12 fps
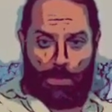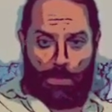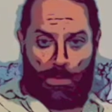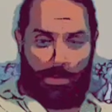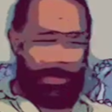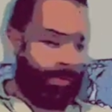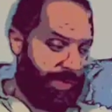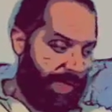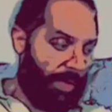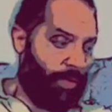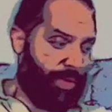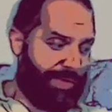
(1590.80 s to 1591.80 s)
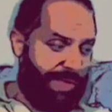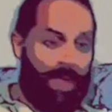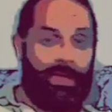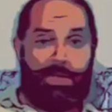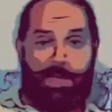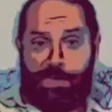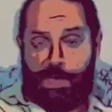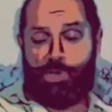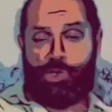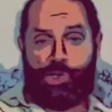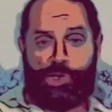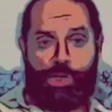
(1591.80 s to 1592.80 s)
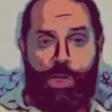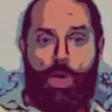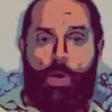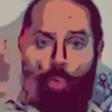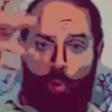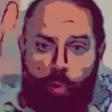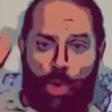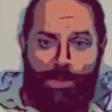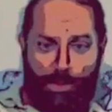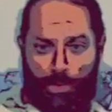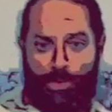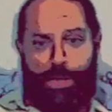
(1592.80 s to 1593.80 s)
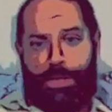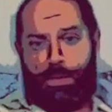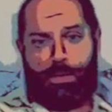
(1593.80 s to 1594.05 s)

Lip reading: And so some will say that they teach us what to think.